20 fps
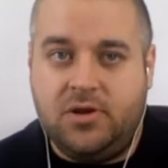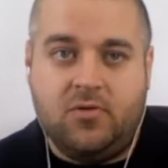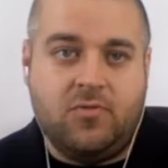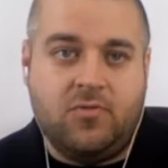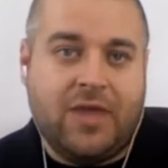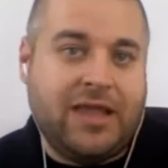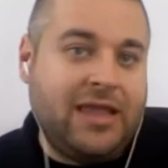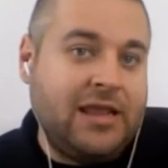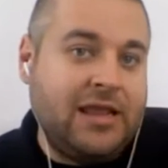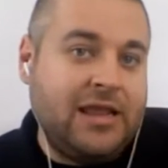
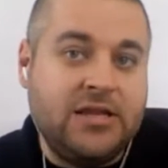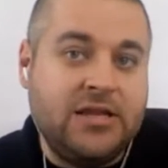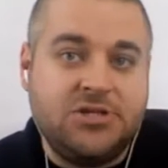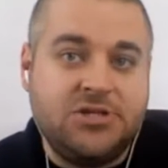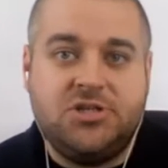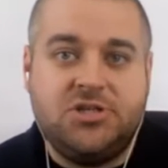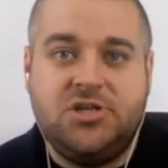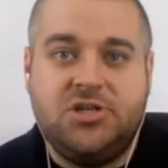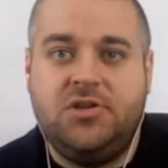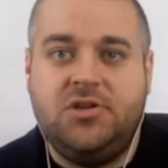
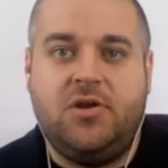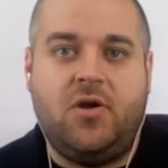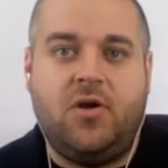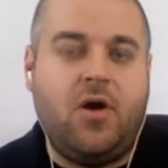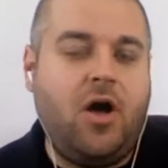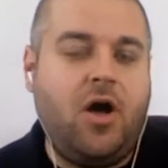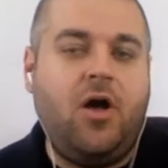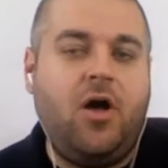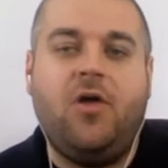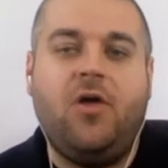recognition,
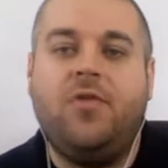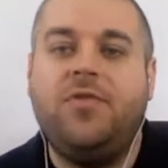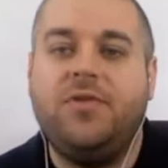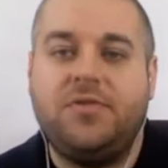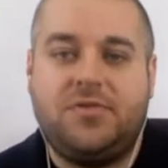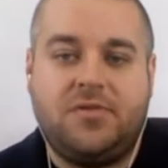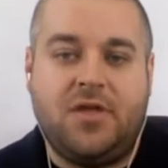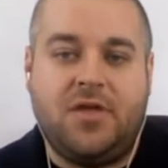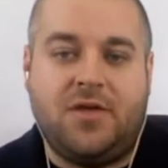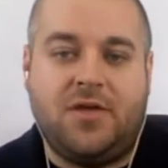all
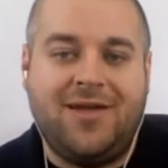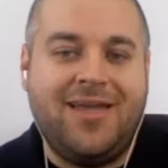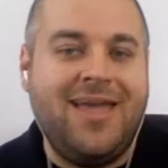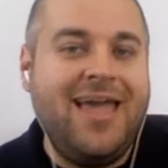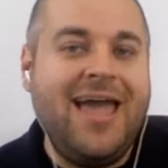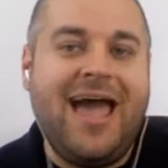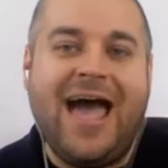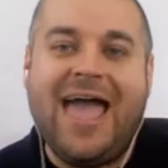this stuff, right?